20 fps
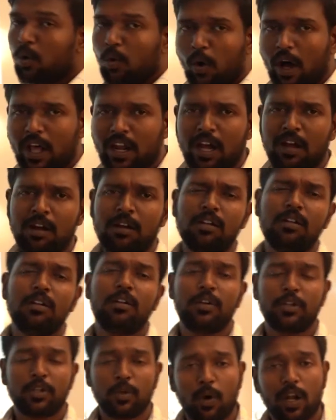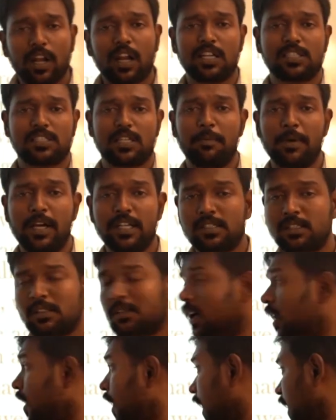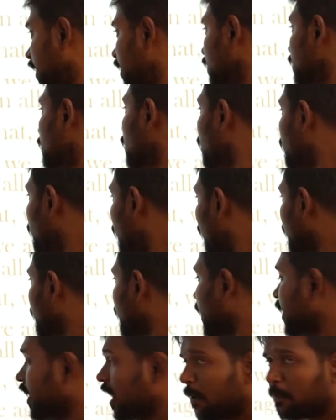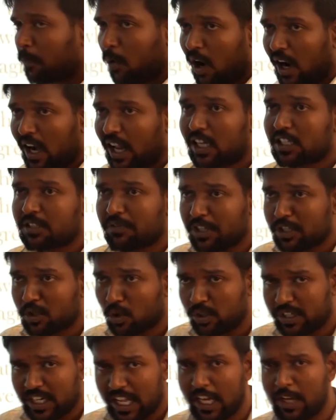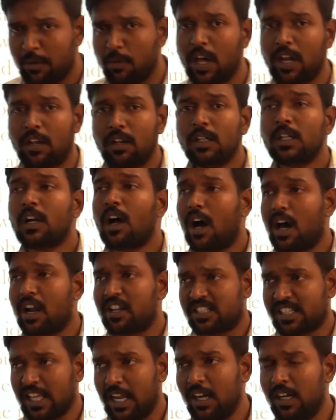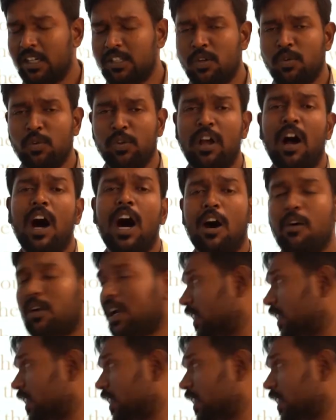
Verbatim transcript: who are all your customers and what kind of products we should deliver or sell to the, our